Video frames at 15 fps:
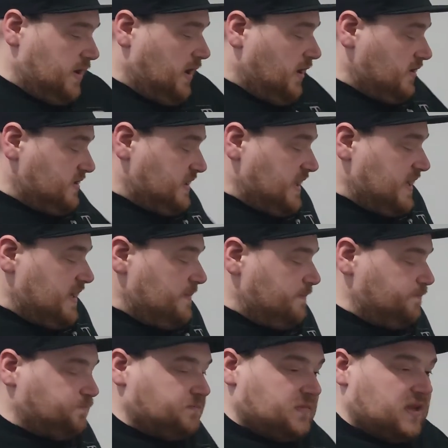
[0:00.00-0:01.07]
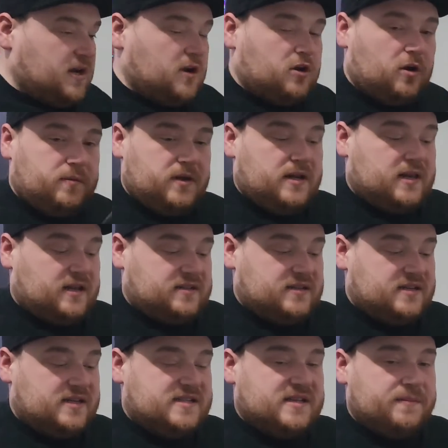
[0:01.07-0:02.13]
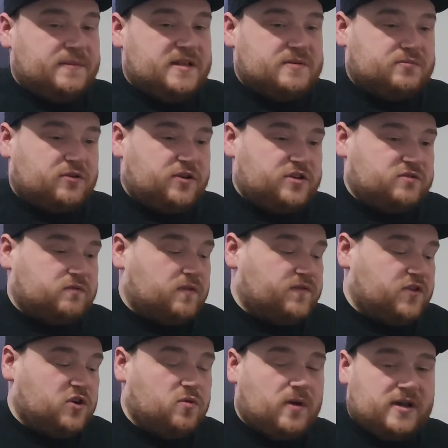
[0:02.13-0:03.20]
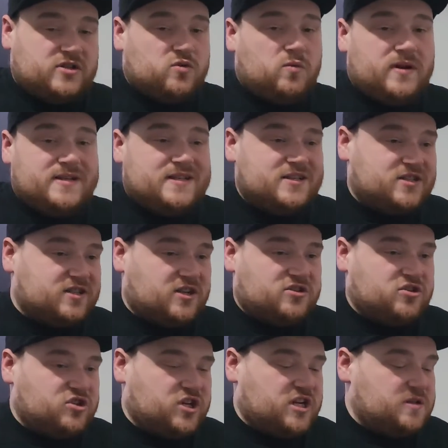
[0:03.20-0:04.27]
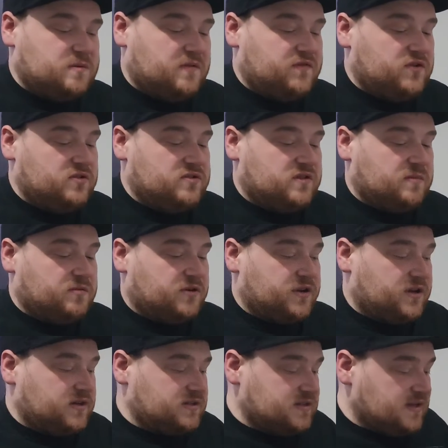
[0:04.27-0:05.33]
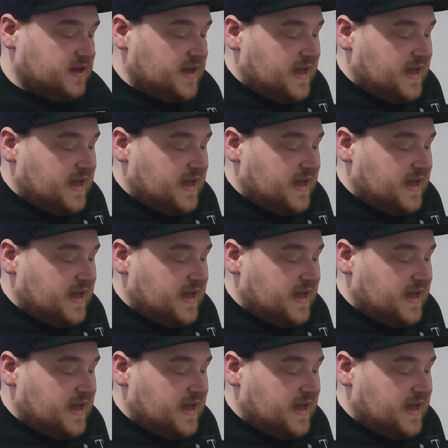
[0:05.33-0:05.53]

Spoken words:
Lastly, Globular Cluster did send me this product to review. As always, this doesn't change my views of the product.